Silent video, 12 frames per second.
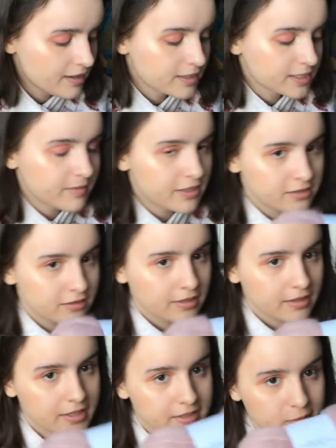Especially
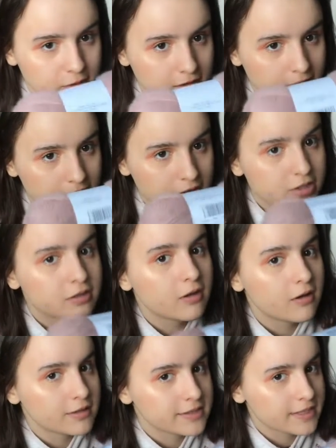these were
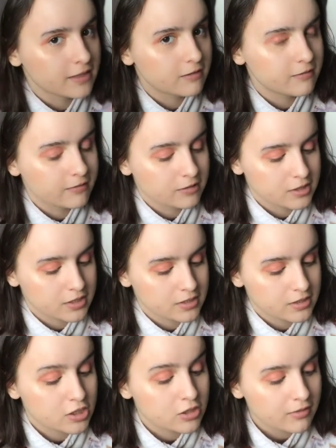on sale for
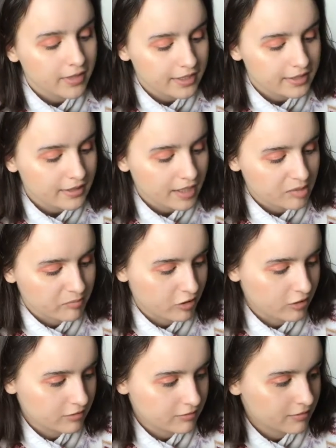$2.99 a
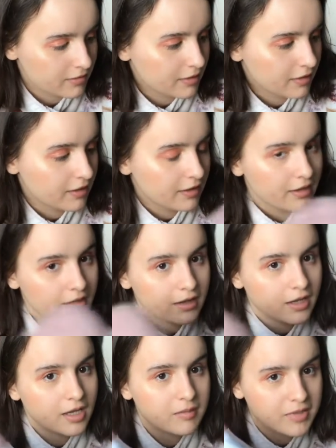ball.
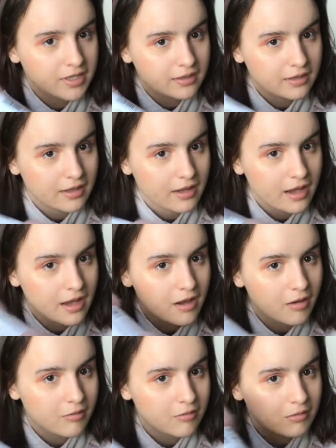I mean,
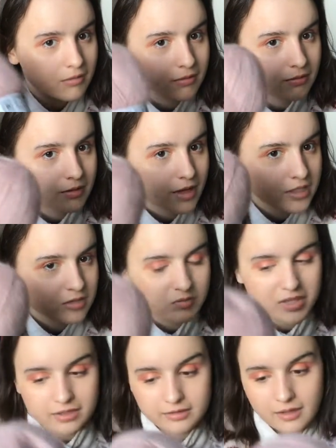how can you
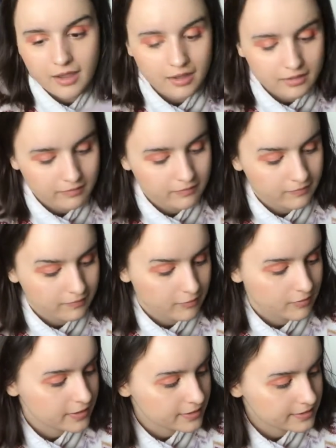beat that for
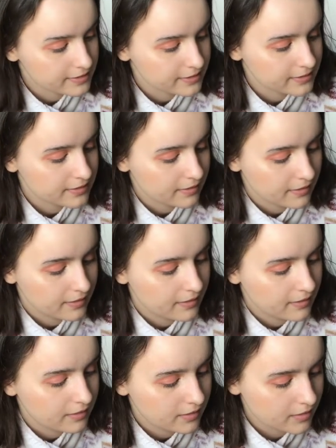this
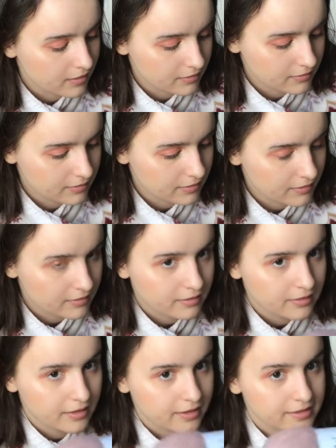yarn
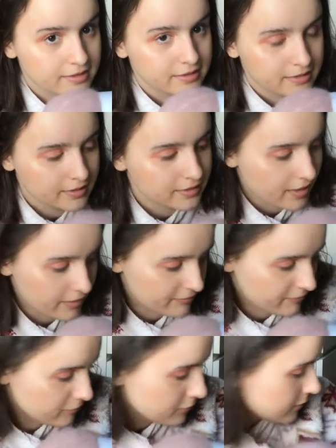that is to die
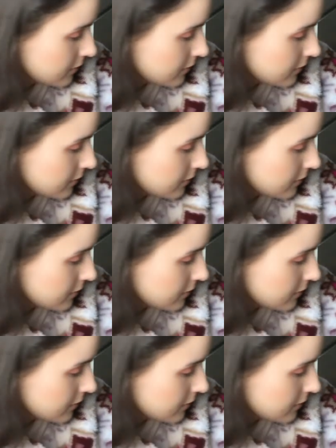for?